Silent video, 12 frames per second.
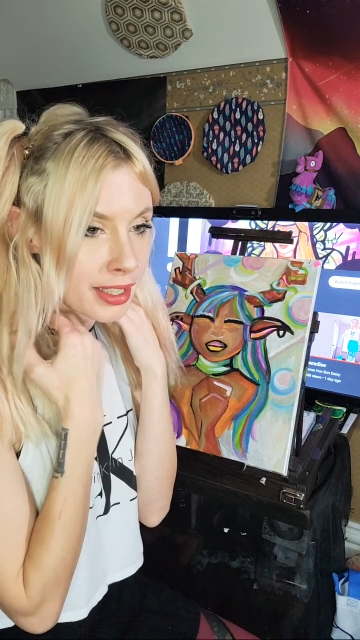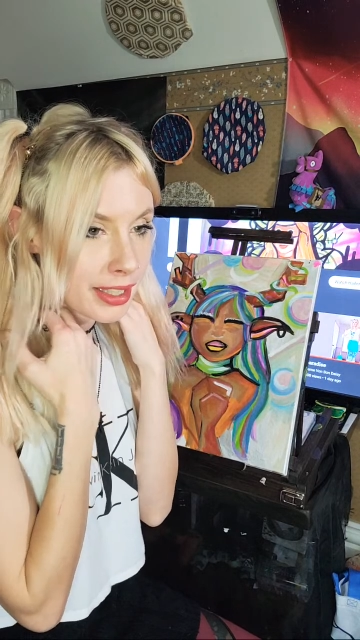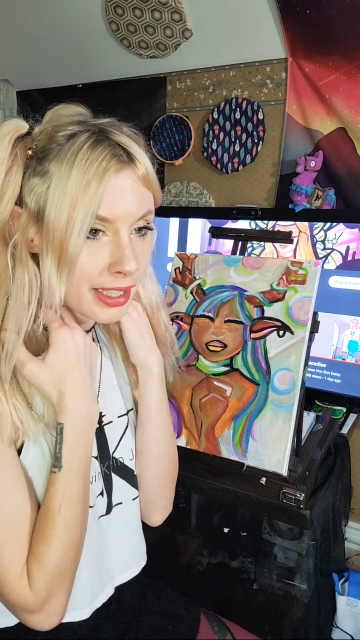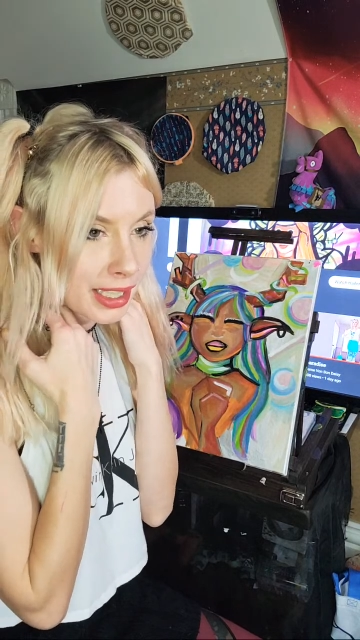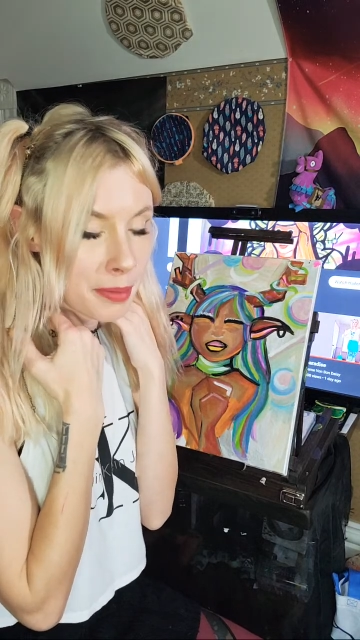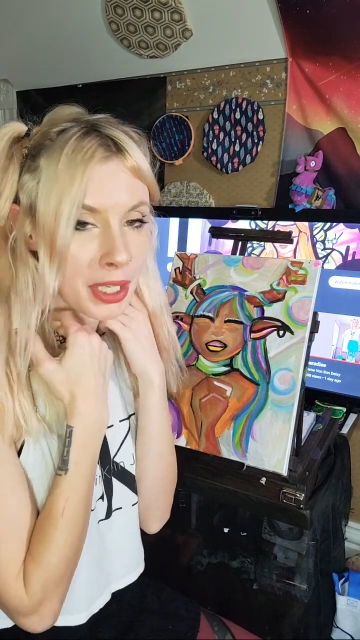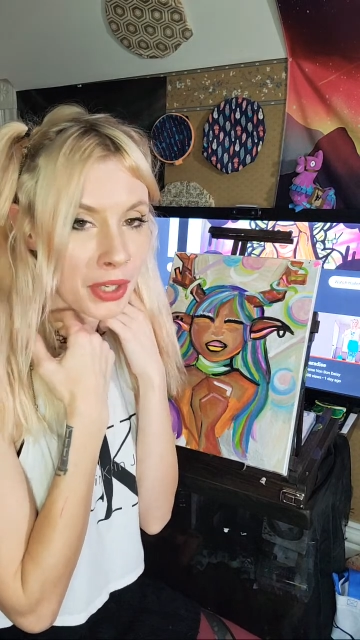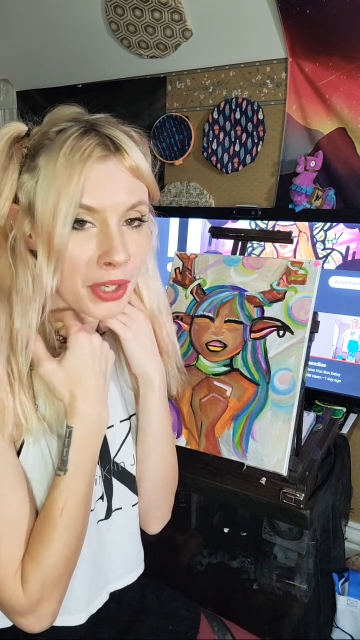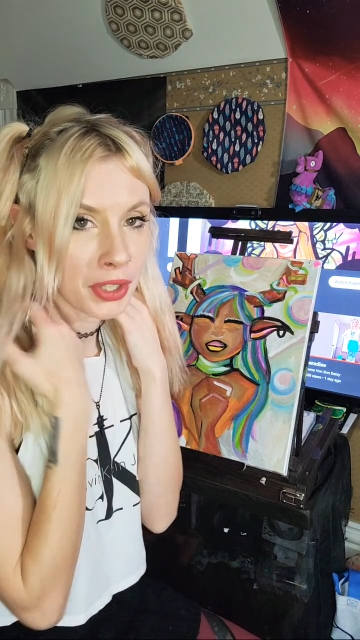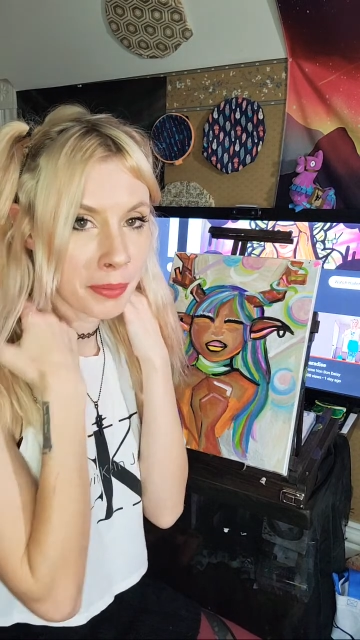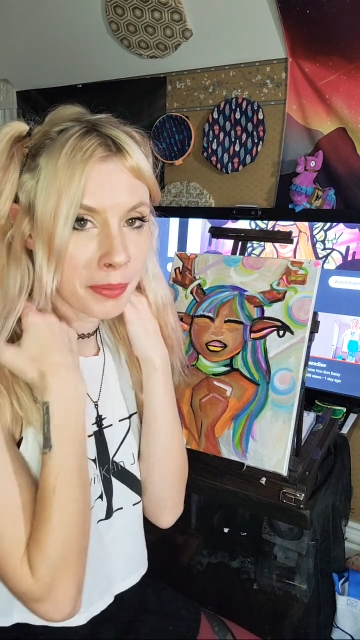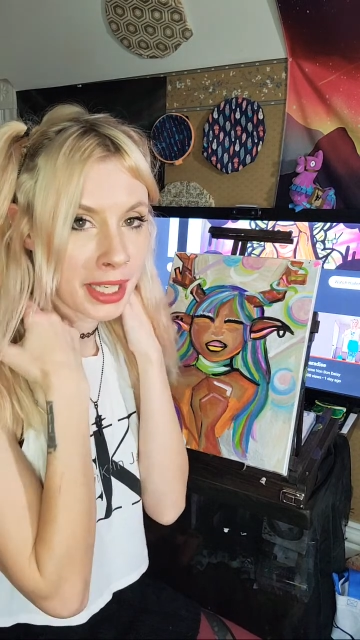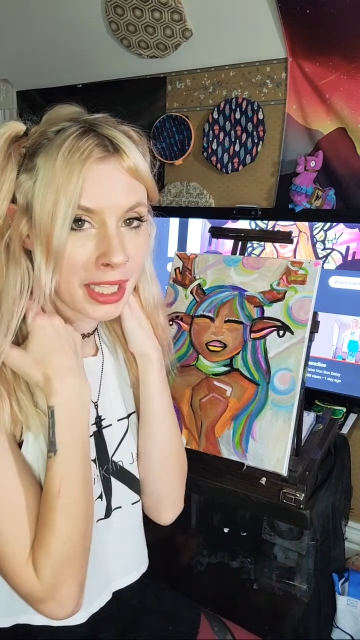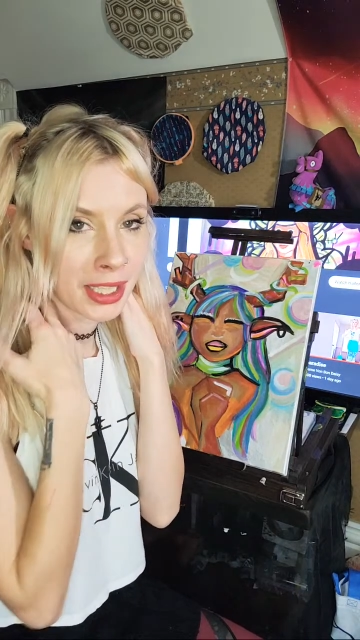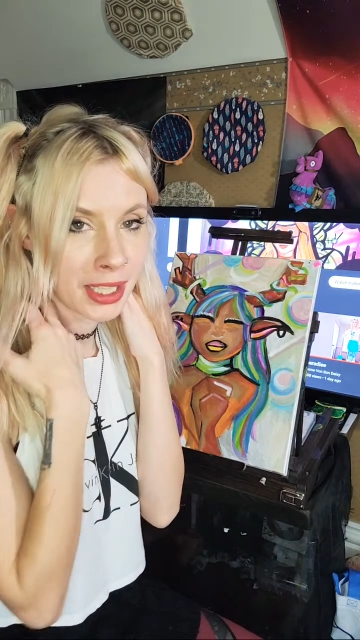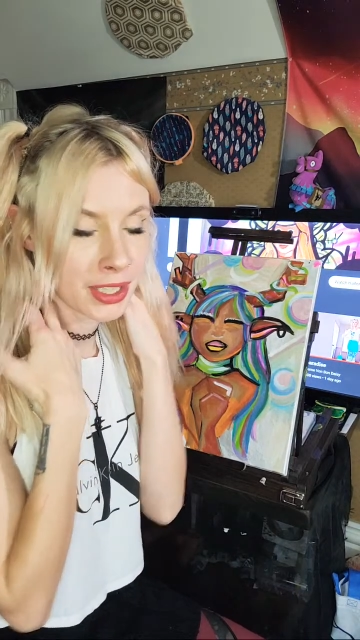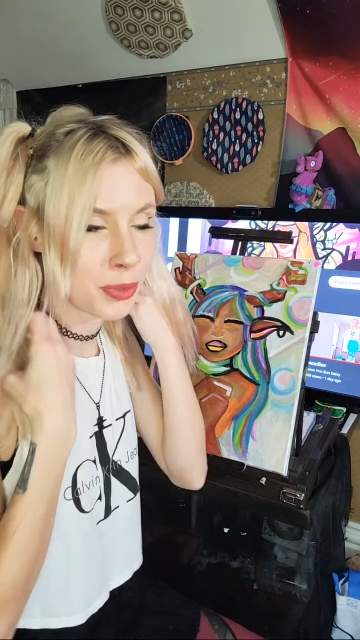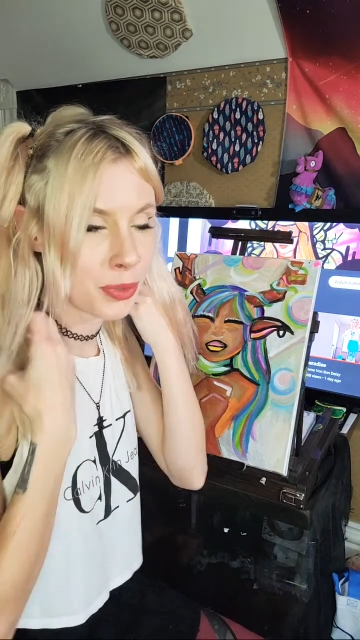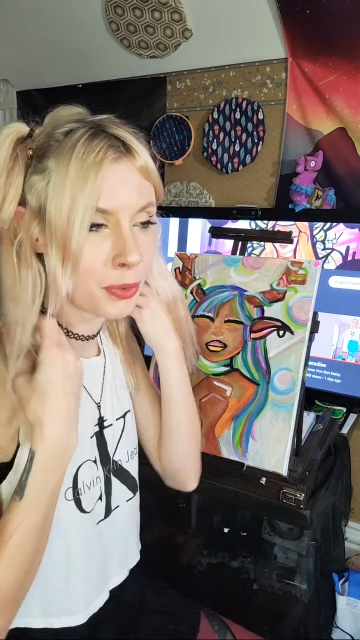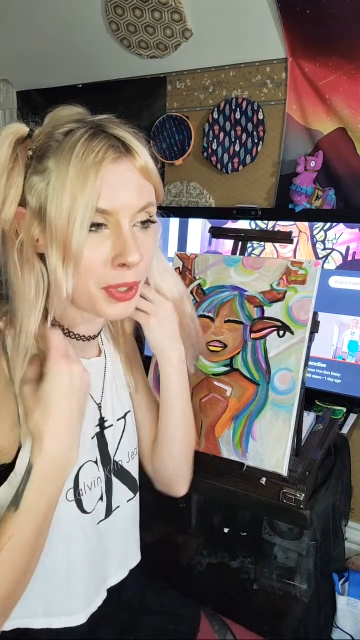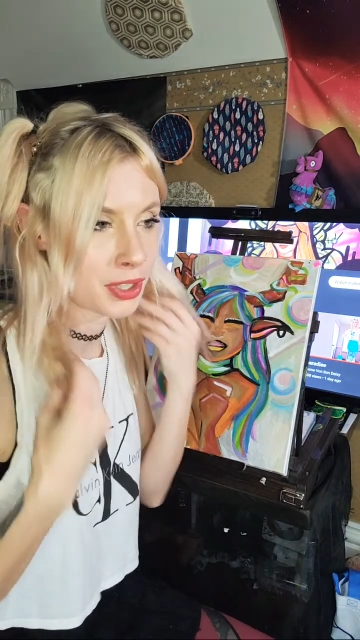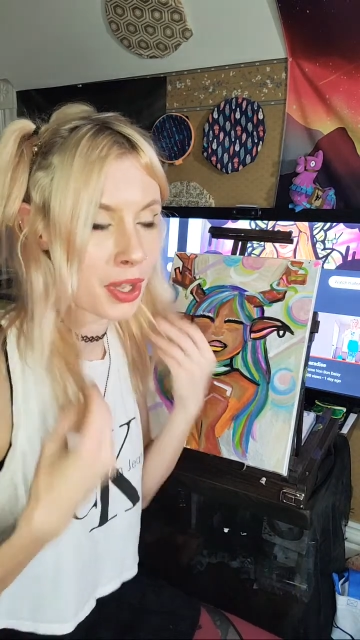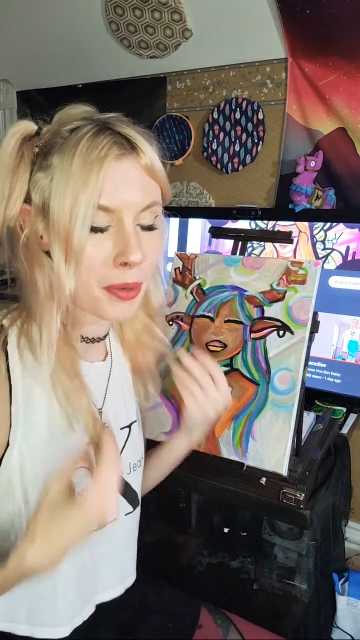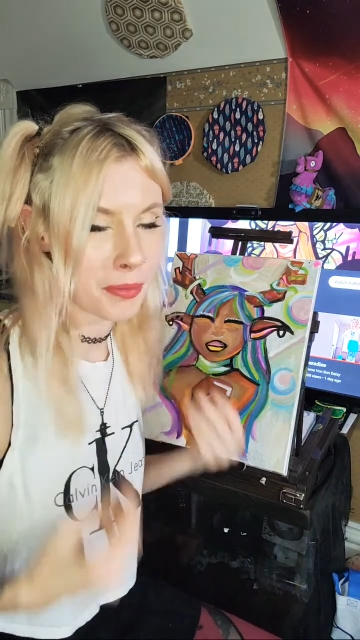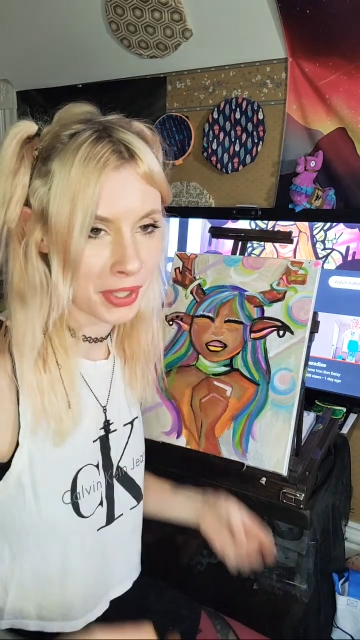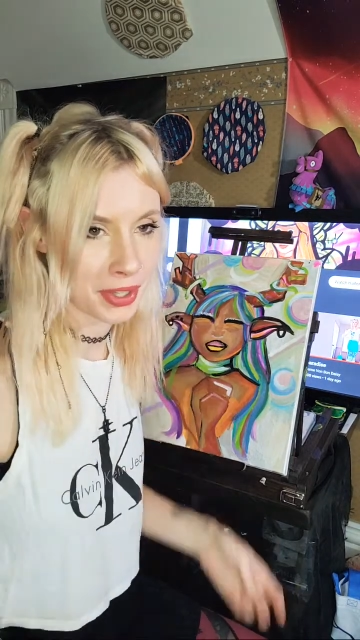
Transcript: give me all your money because you worked all month.